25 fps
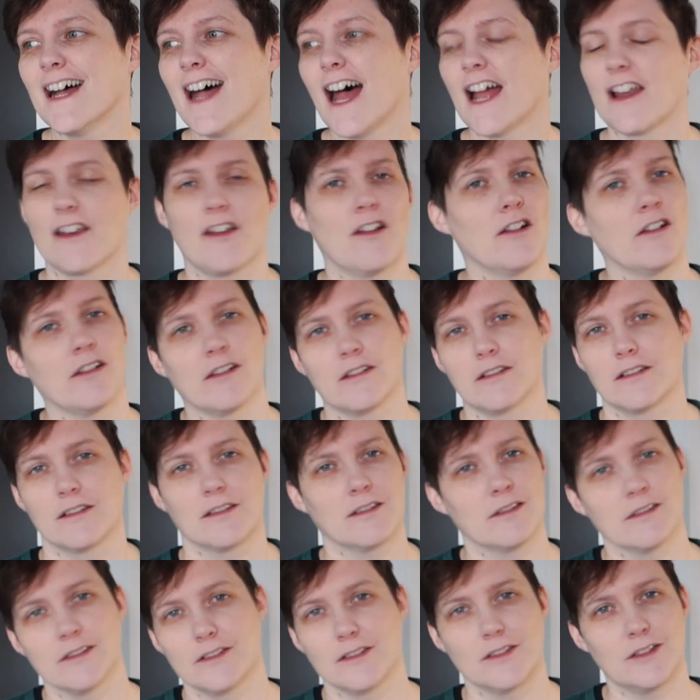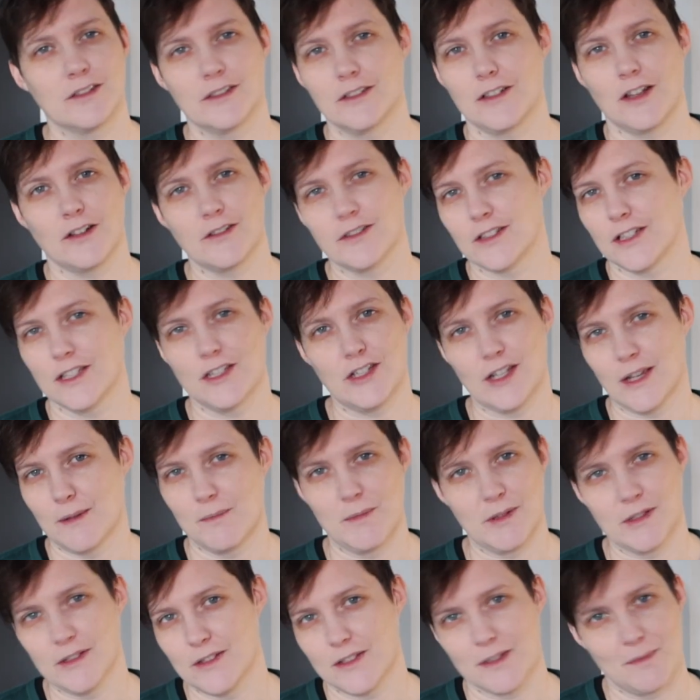And I'll go to the
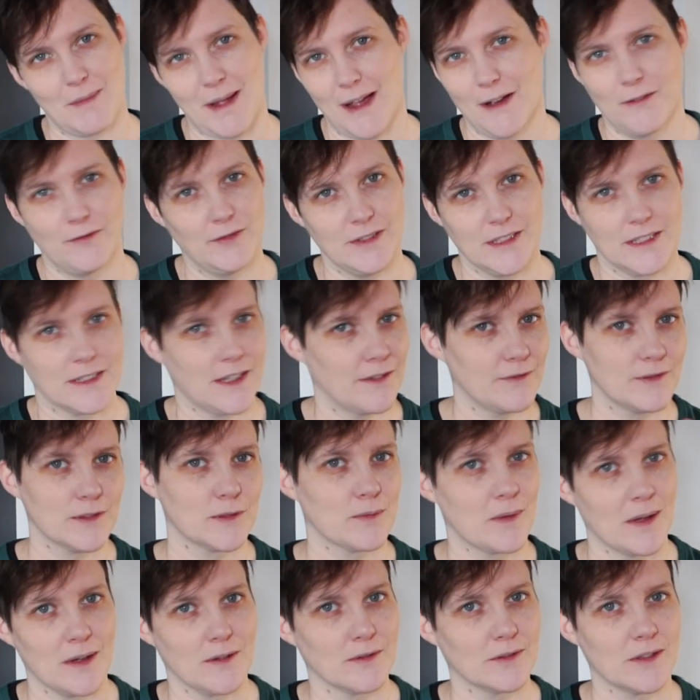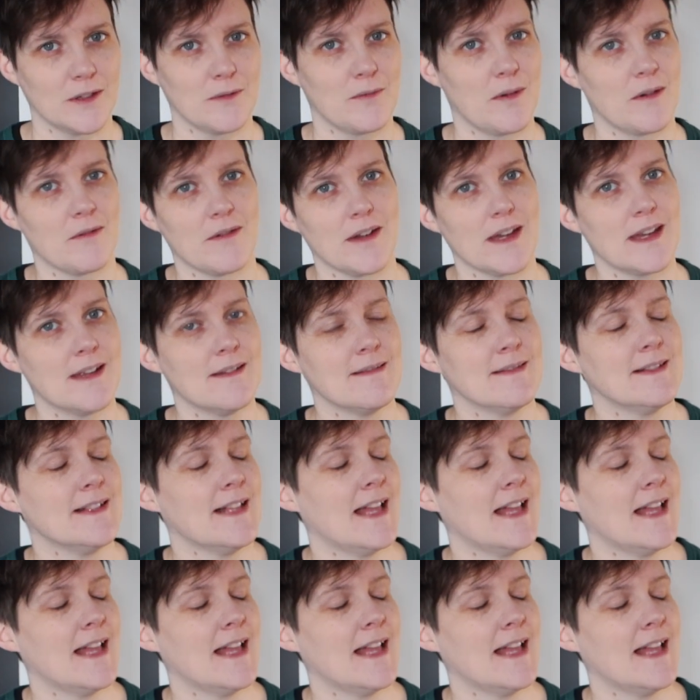gym and do some healthy stuff as well, don't worry.